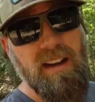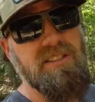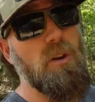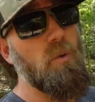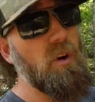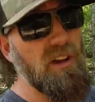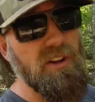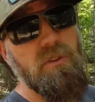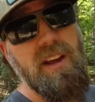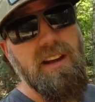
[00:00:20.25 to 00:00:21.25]
It's a really
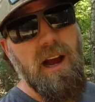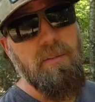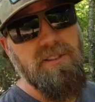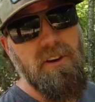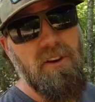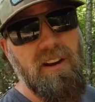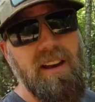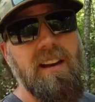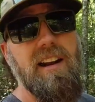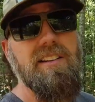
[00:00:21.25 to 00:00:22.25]
unique opportunity,
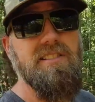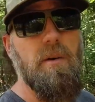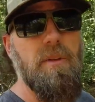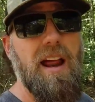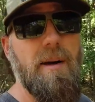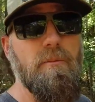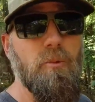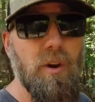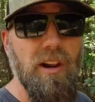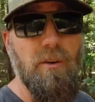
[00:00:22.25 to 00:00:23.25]
and it's something
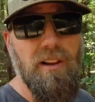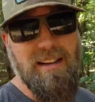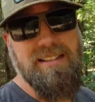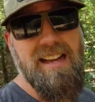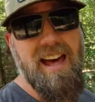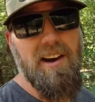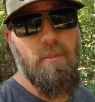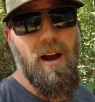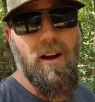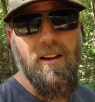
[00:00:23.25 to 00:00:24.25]
I'm really, really excited
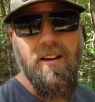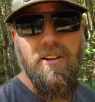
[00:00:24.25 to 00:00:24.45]
about.